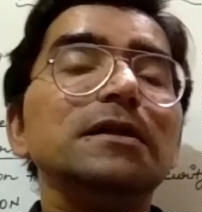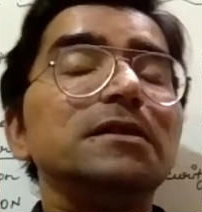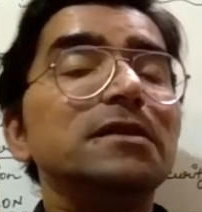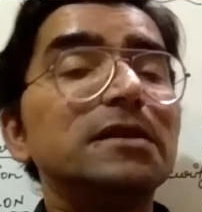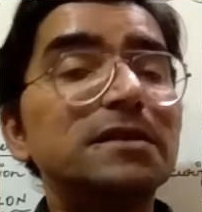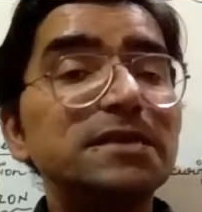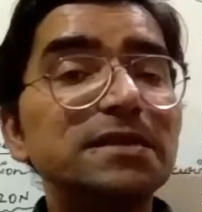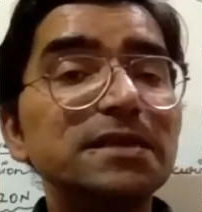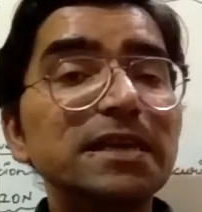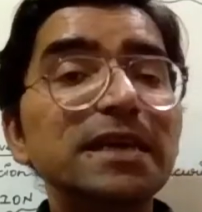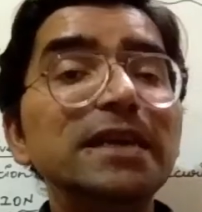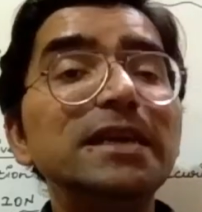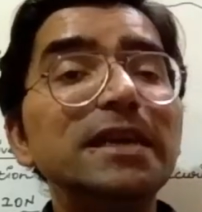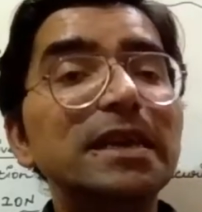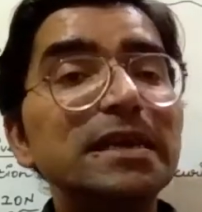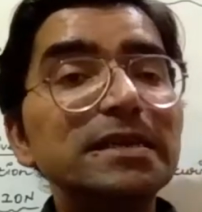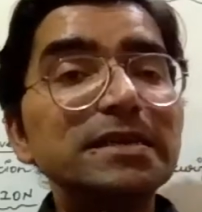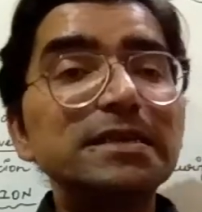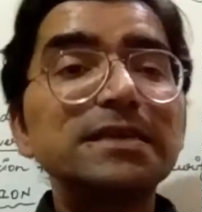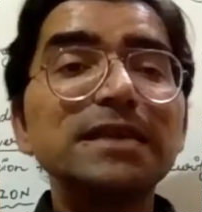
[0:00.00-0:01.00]
The
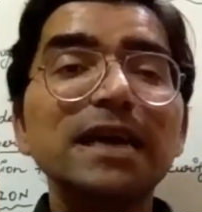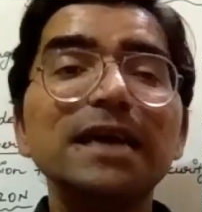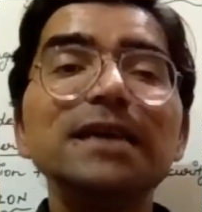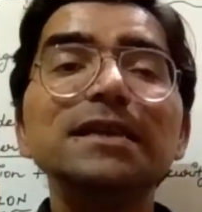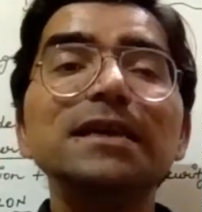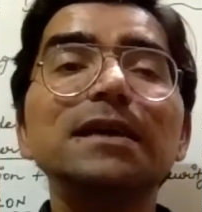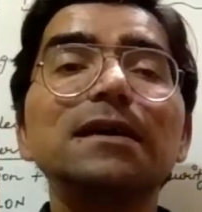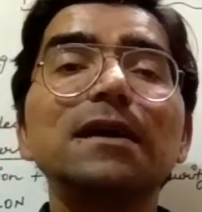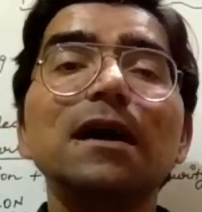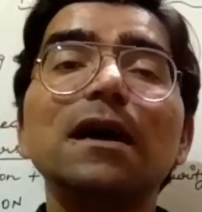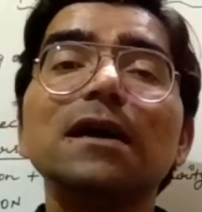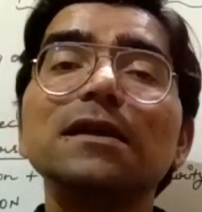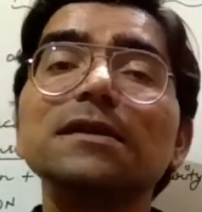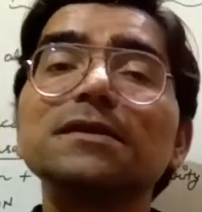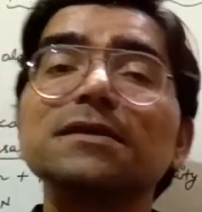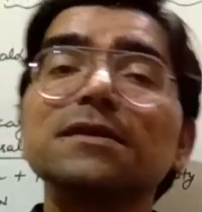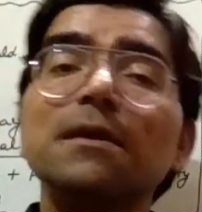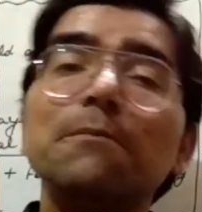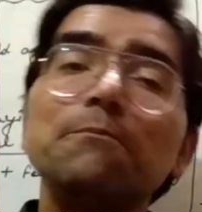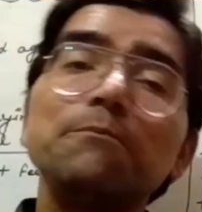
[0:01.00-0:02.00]
scene inside the car
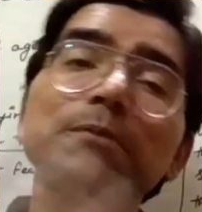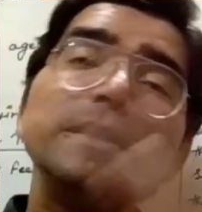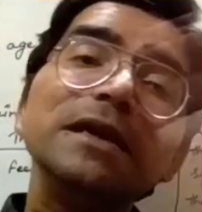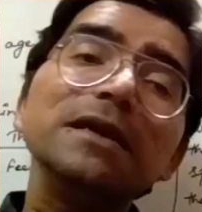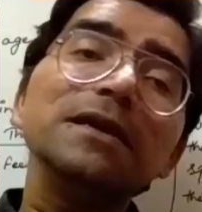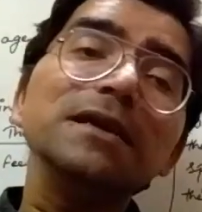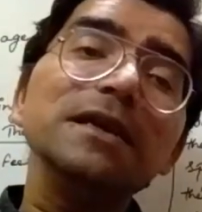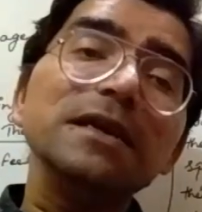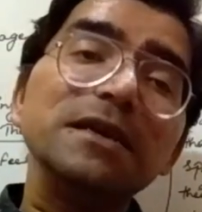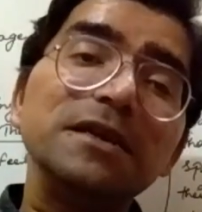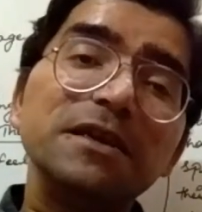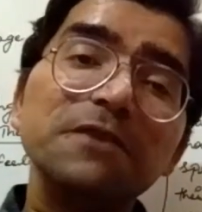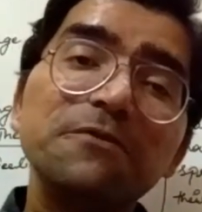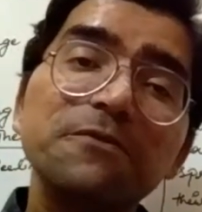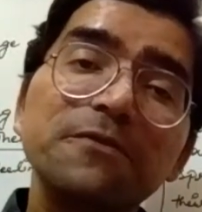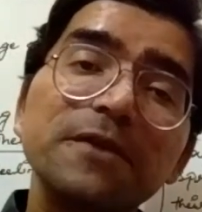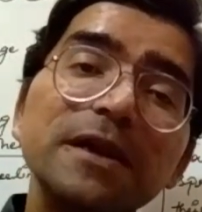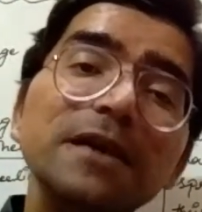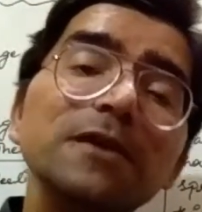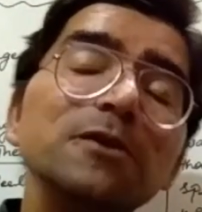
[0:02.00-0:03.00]
is completely
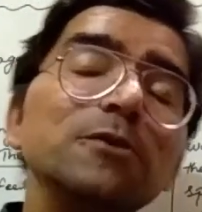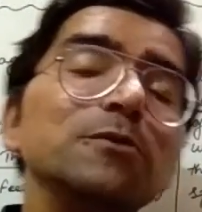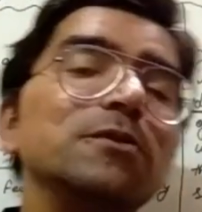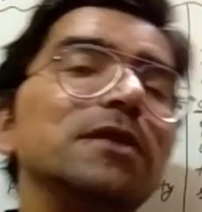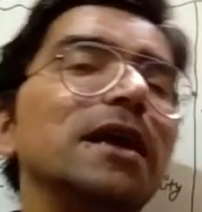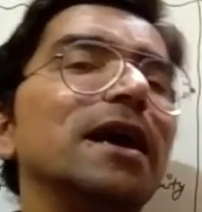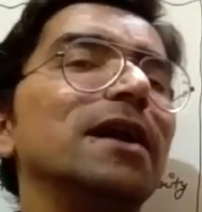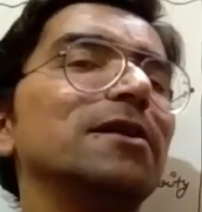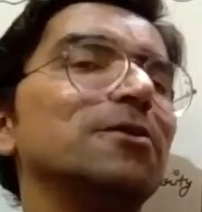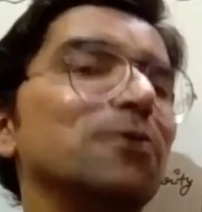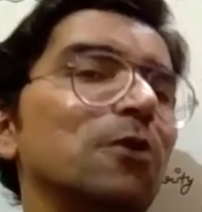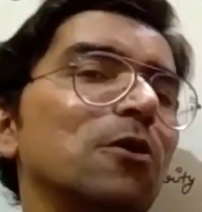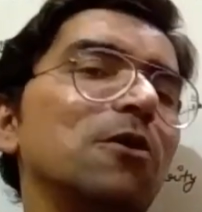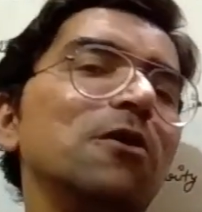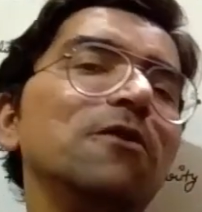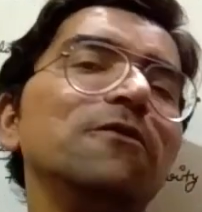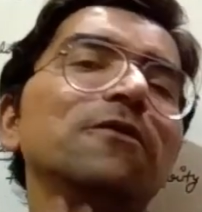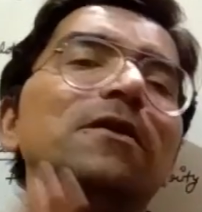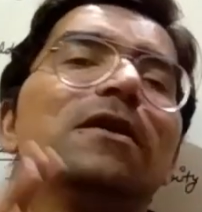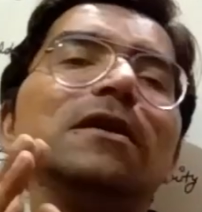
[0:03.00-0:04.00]
different to that
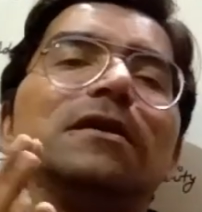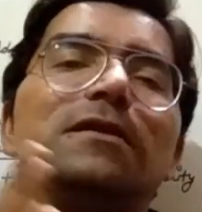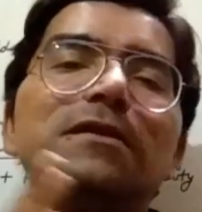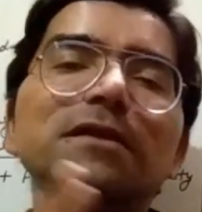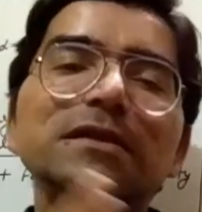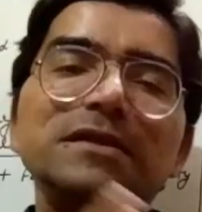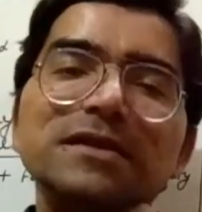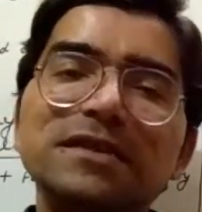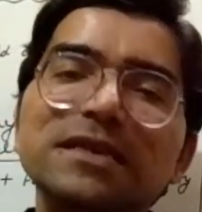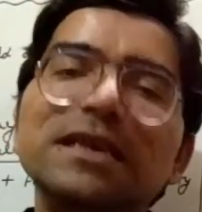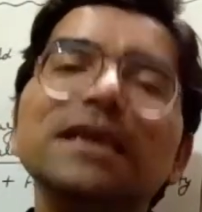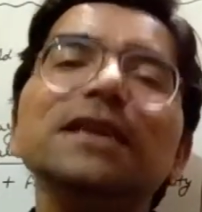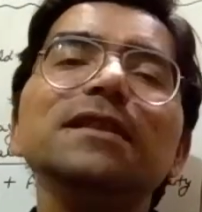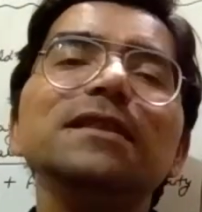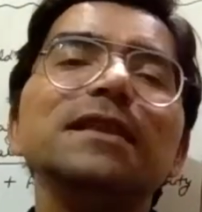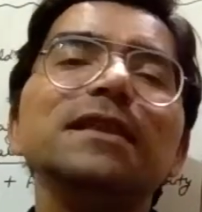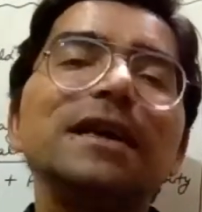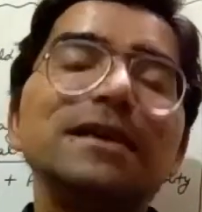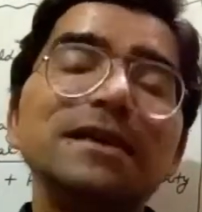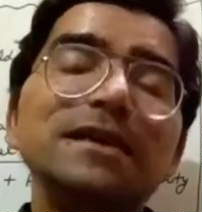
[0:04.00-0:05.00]
of the
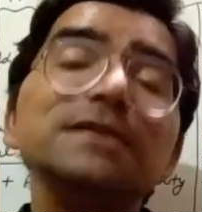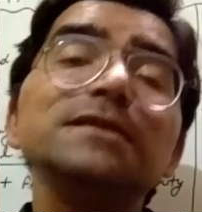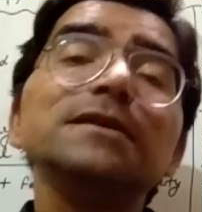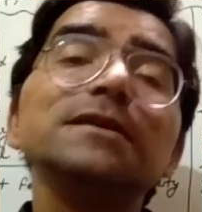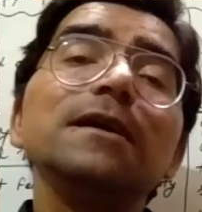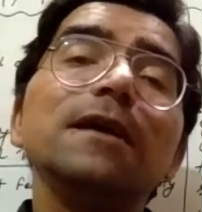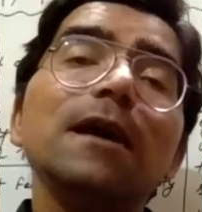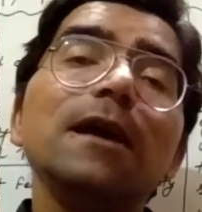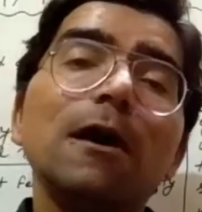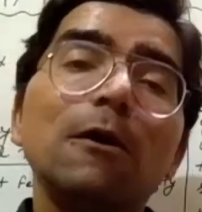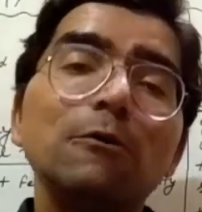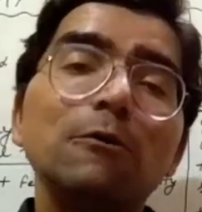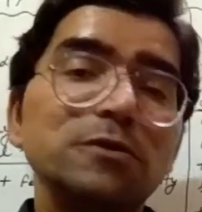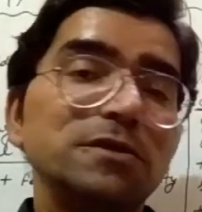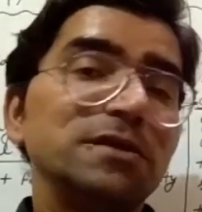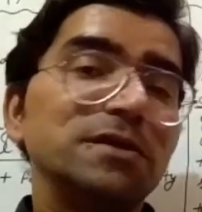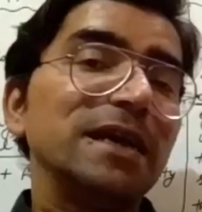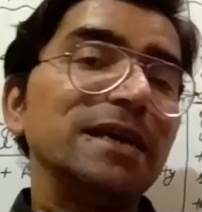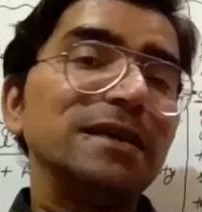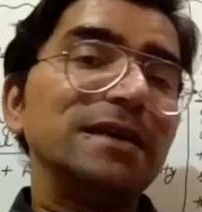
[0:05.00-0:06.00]
scene that is
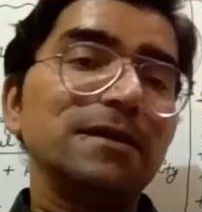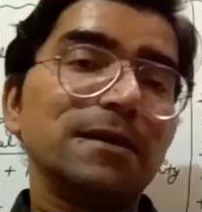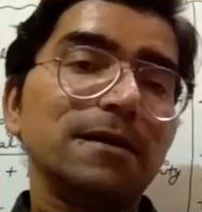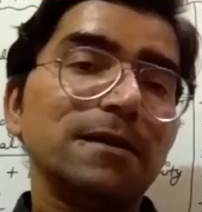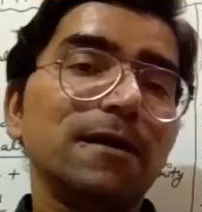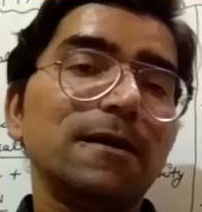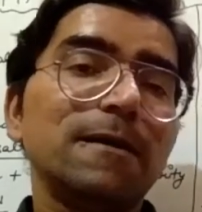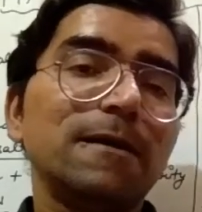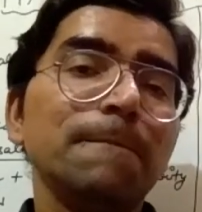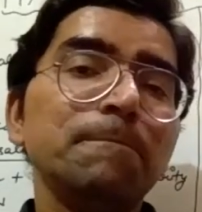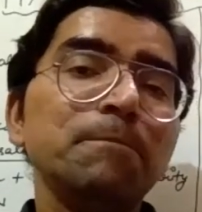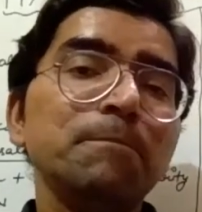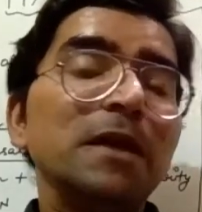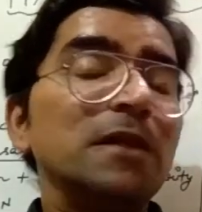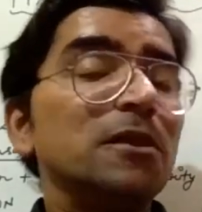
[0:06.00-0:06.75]
outside the car.